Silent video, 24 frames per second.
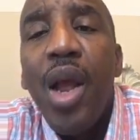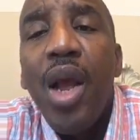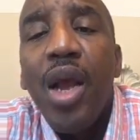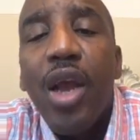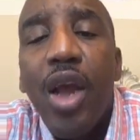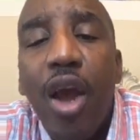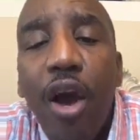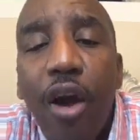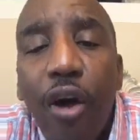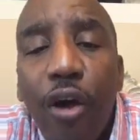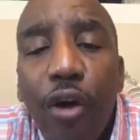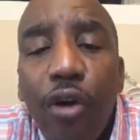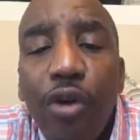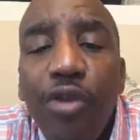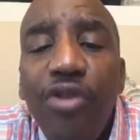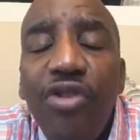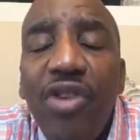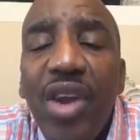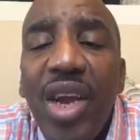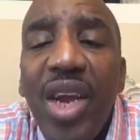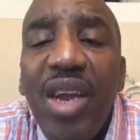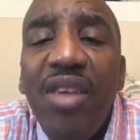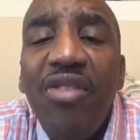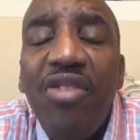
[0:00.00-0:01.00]
Curse
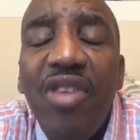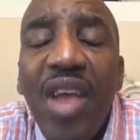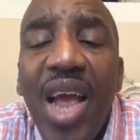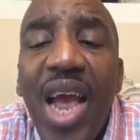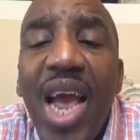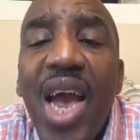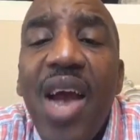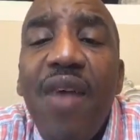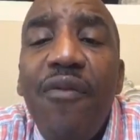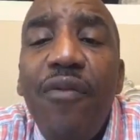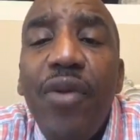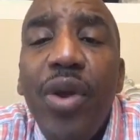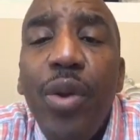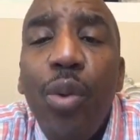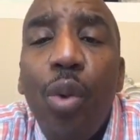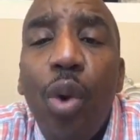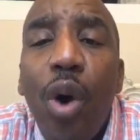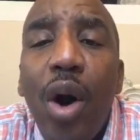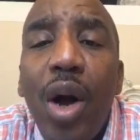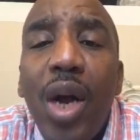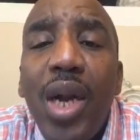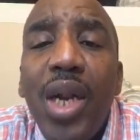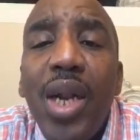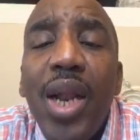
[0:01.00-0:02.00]
is
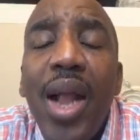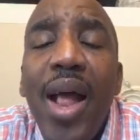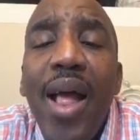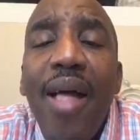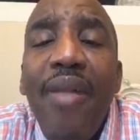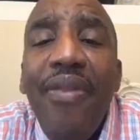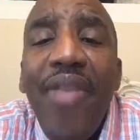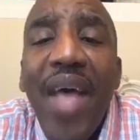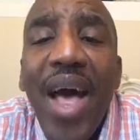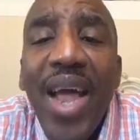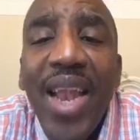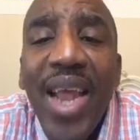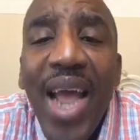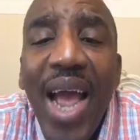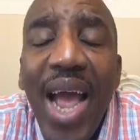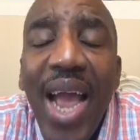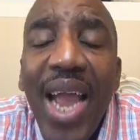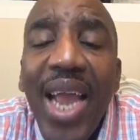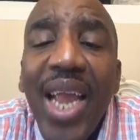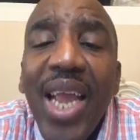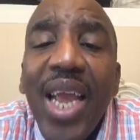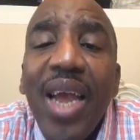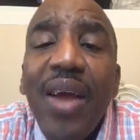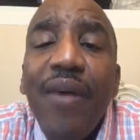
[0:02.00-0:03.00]
everyone that
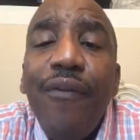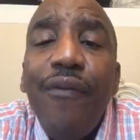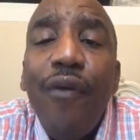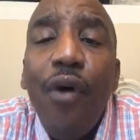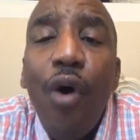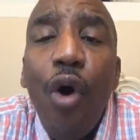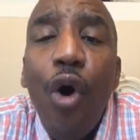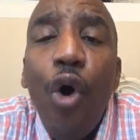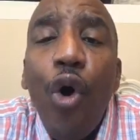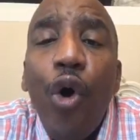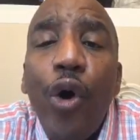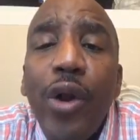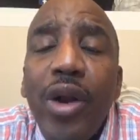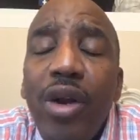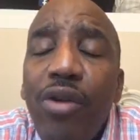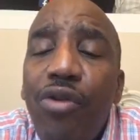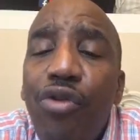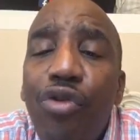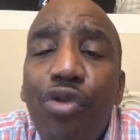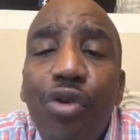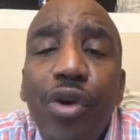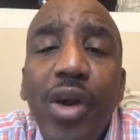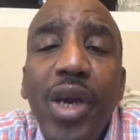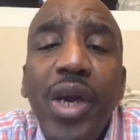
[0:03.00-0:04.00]
hangeth on a
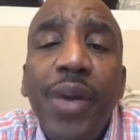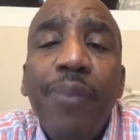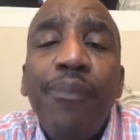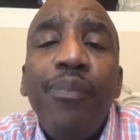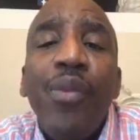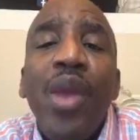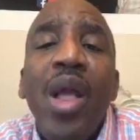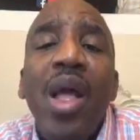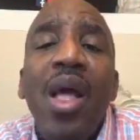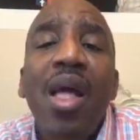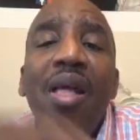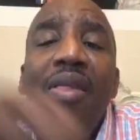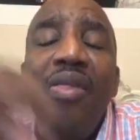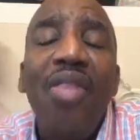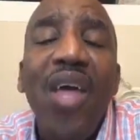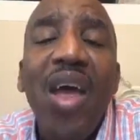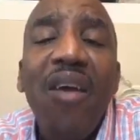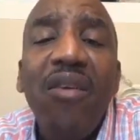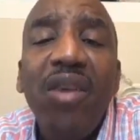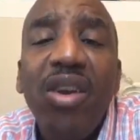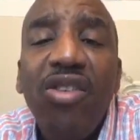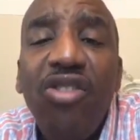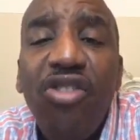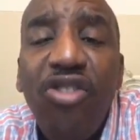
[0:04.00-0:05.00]
tree.
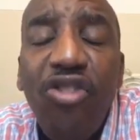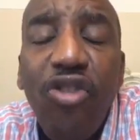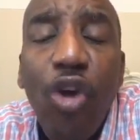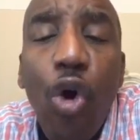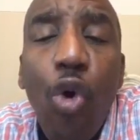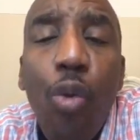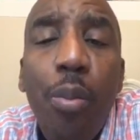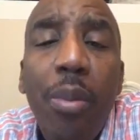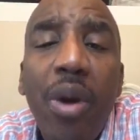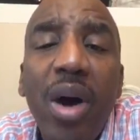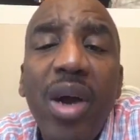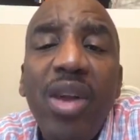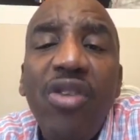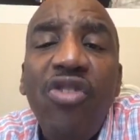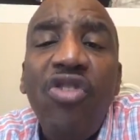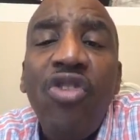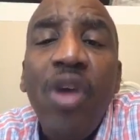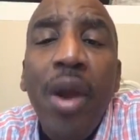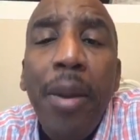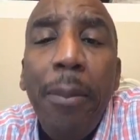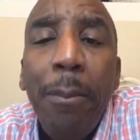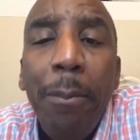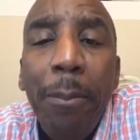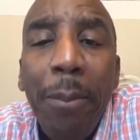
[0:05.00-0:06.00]
There is so much
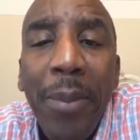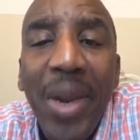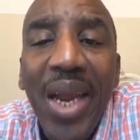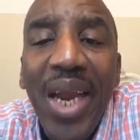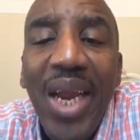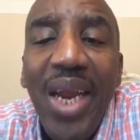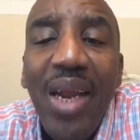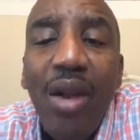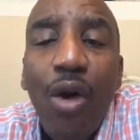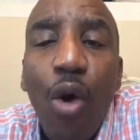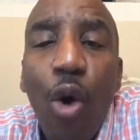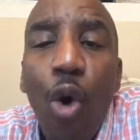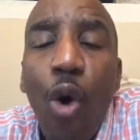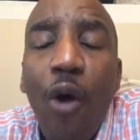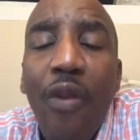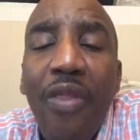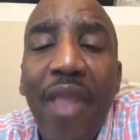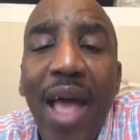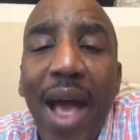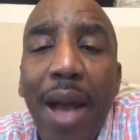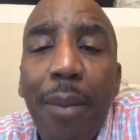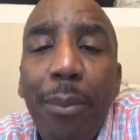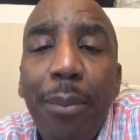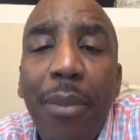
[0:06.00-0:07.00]
meat on
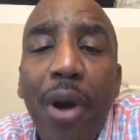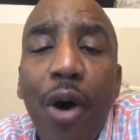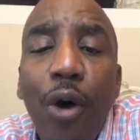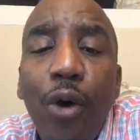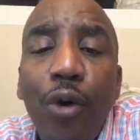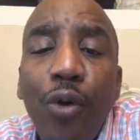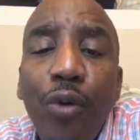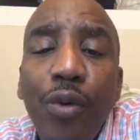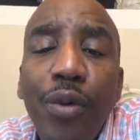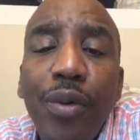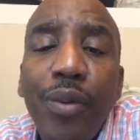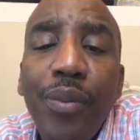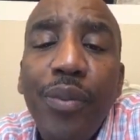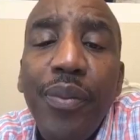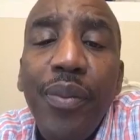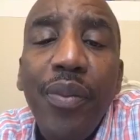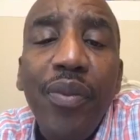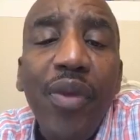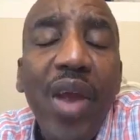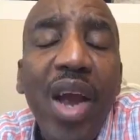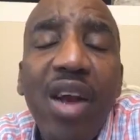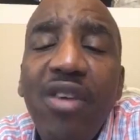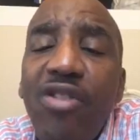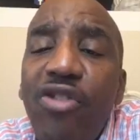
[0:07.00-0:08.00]
that bone.
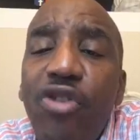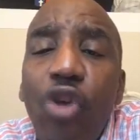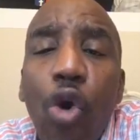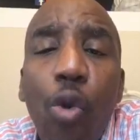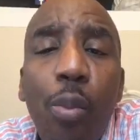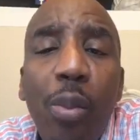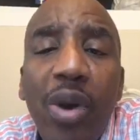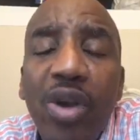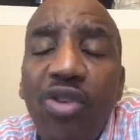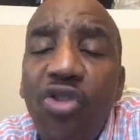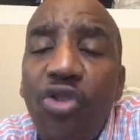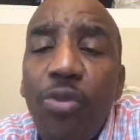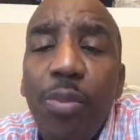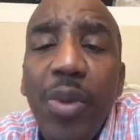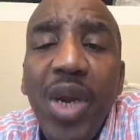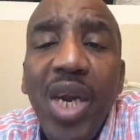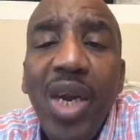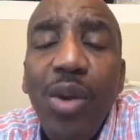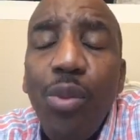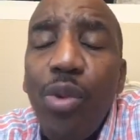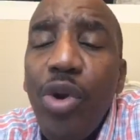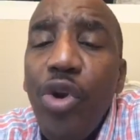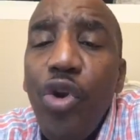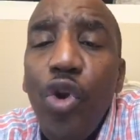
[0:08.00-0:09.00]
There's so much
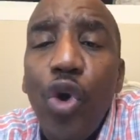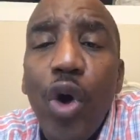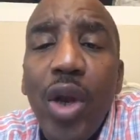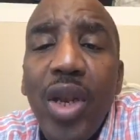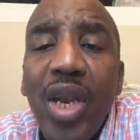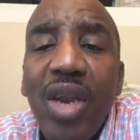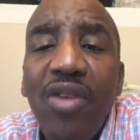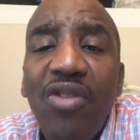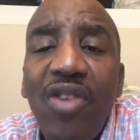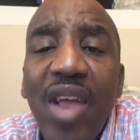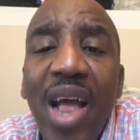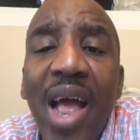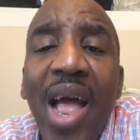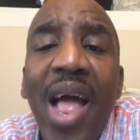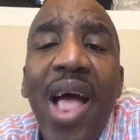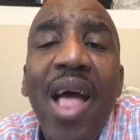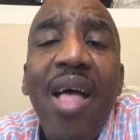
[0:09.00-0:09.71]
meat when you understand.